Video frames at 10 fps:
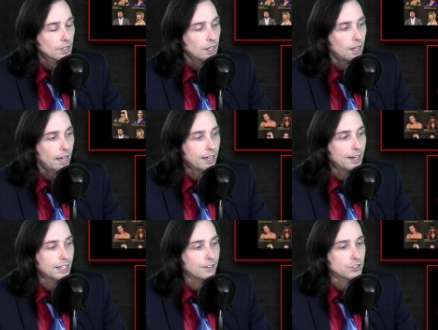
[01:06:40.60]
I got to
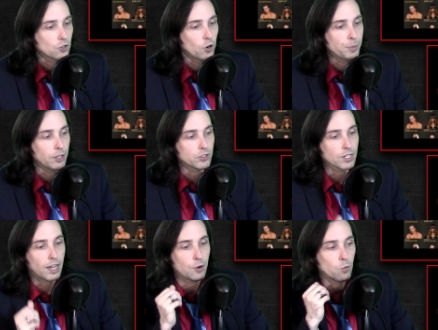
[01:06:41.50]
give Scorpio
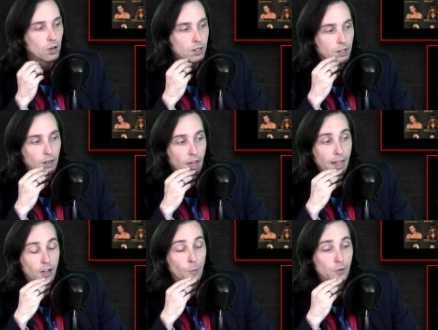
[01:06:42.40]
Sky worker.
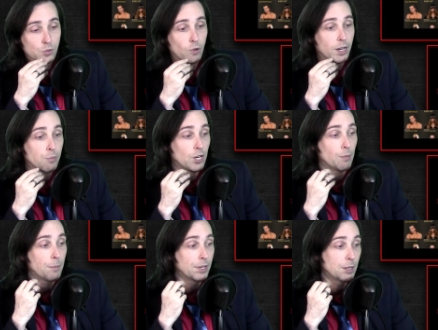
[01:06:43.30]
I almost want to put him
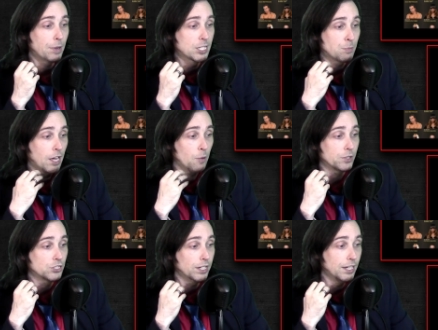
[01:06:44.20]
up into best bout
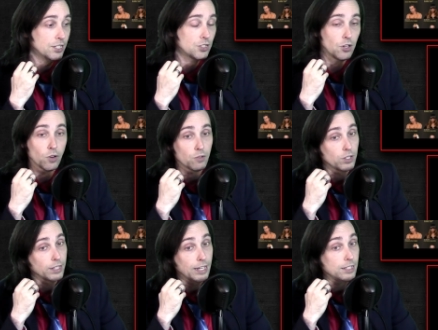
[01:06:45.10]
machine. He's doing
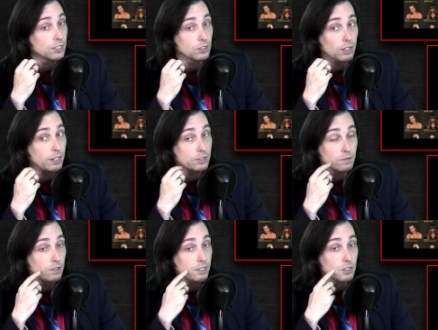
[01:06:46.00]
really.
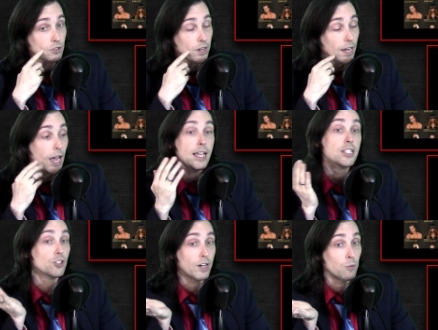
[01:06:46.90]
He's a
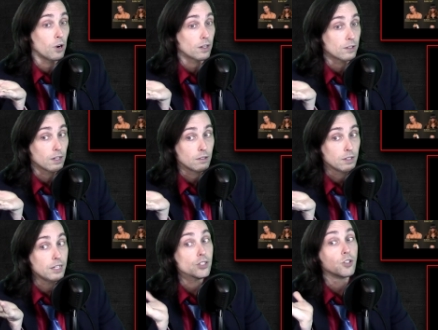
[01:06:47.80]
great worker though.
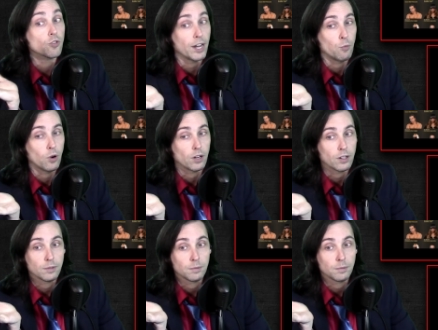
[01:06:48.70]
He's a great worker.